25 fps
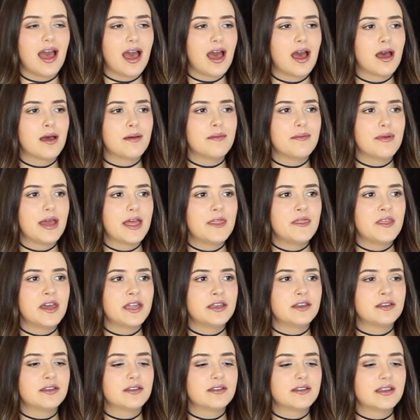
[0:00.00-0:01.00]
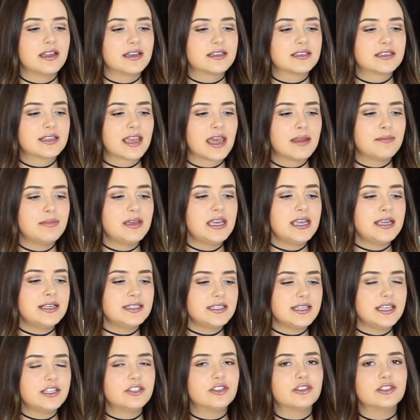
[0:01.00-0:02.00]
and then it can be
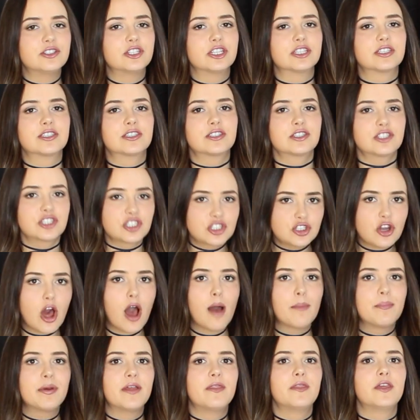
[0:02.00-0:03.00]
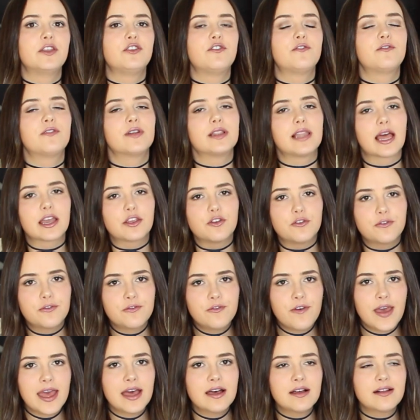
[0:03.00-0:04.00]
easy to just stop and then you feel like you
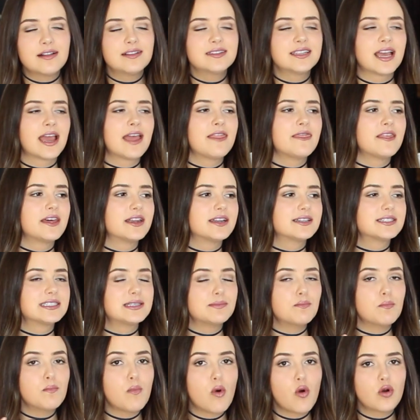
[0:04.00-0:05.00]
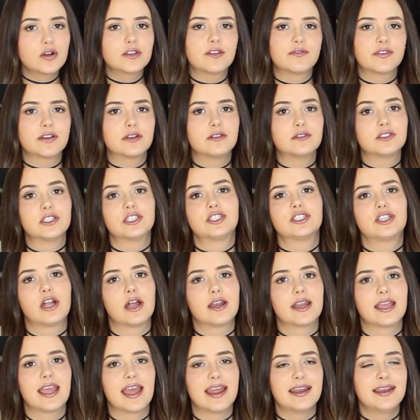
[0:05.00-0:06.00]
failed, and then it's more difficult to
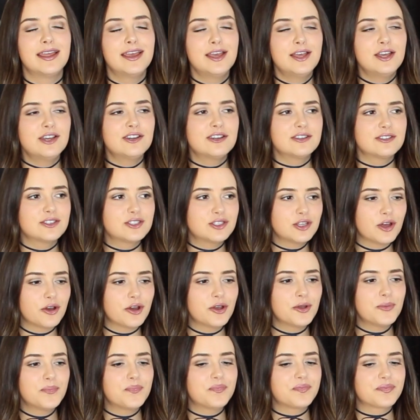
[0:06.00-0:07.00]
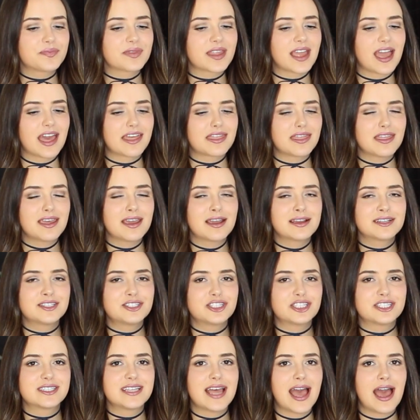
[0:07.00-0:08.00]
start again. So I think
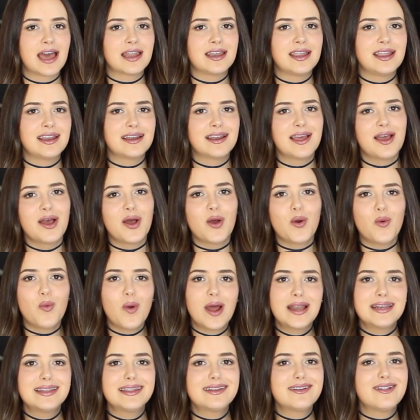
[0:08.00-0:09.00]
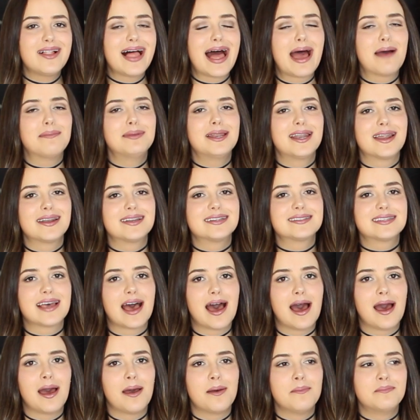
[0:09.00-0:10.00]
just adding one little habit at a
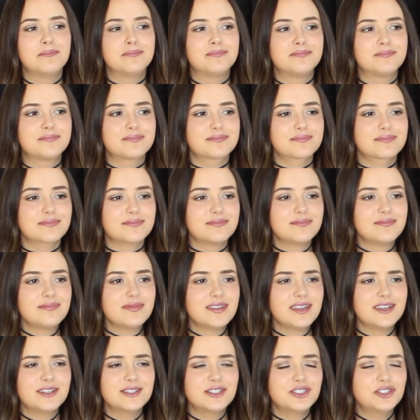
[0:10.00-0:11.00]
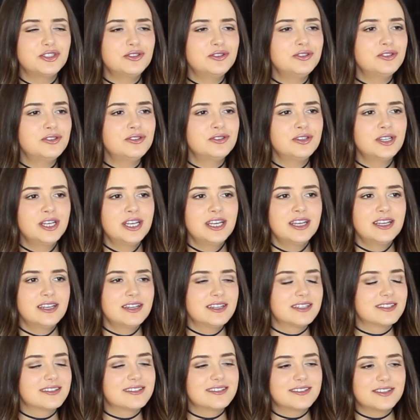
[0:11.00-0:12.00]
time to,
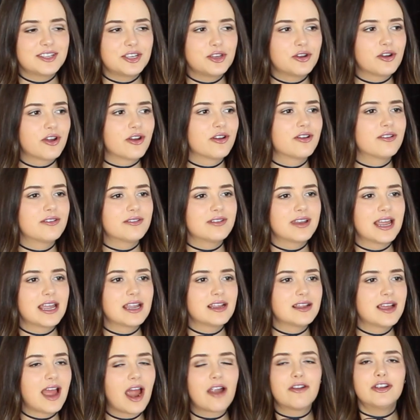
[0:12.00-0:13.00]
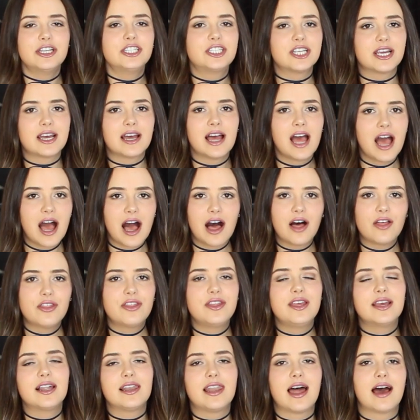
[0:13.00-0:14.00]
you know, encourage a
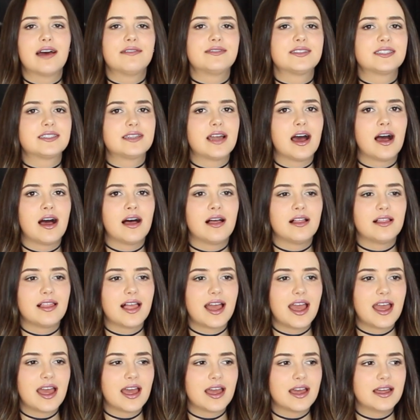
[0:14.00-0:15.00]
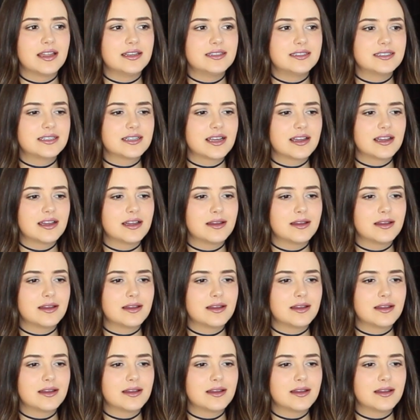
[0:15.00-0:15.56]
healthier lifestyle and